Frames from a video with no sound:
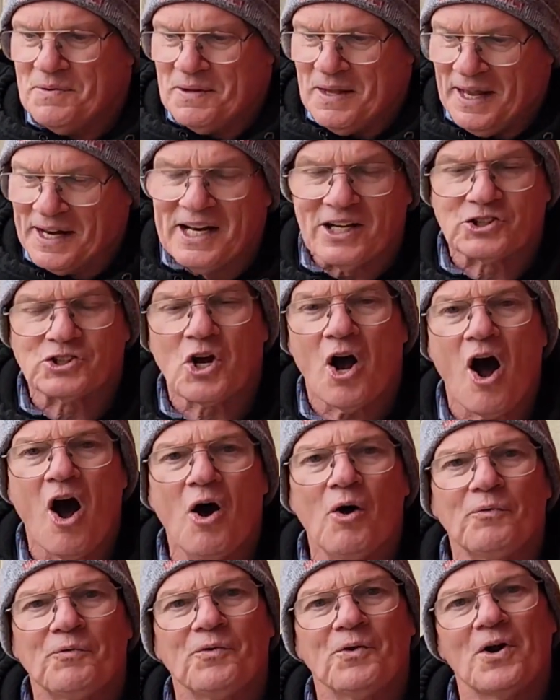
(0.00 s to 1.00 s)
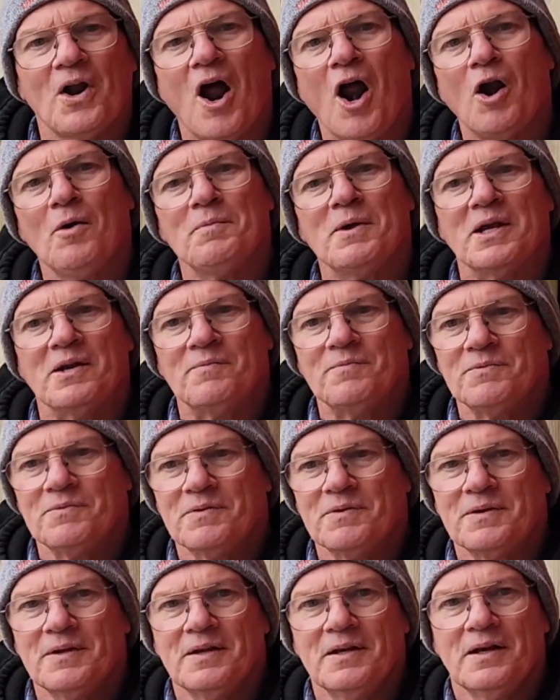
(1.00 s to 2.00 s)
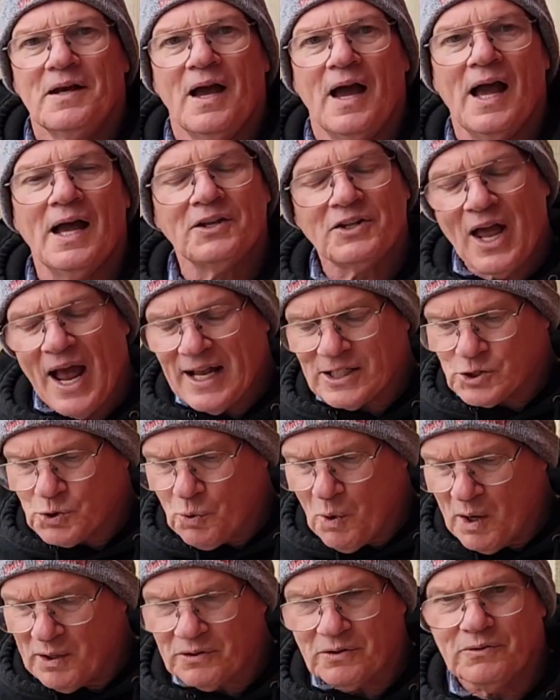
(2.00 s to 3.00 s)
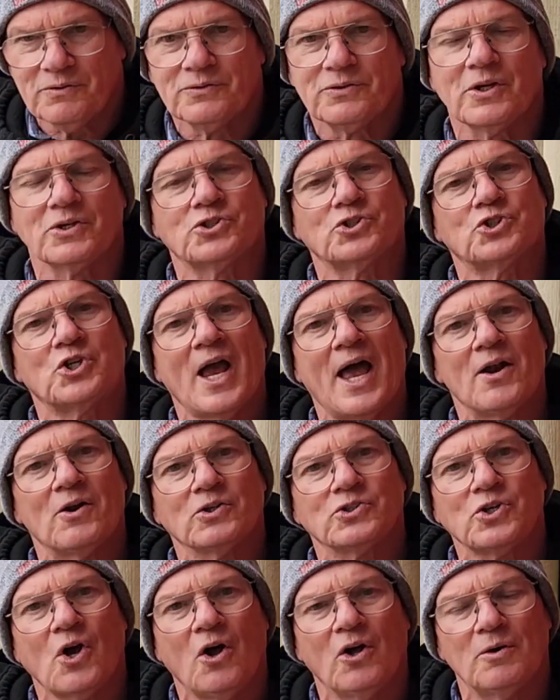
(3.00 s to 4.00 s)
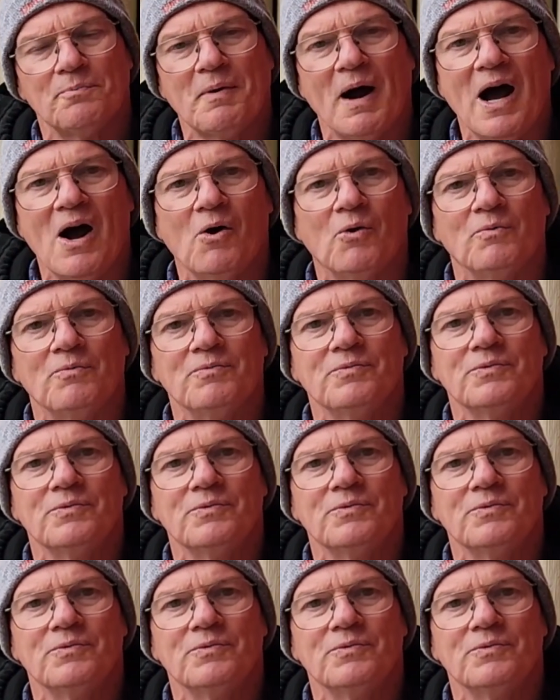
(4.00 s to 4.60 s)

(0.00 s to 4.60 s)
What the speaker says: And he's calling for an army. And that's what this channel is all about.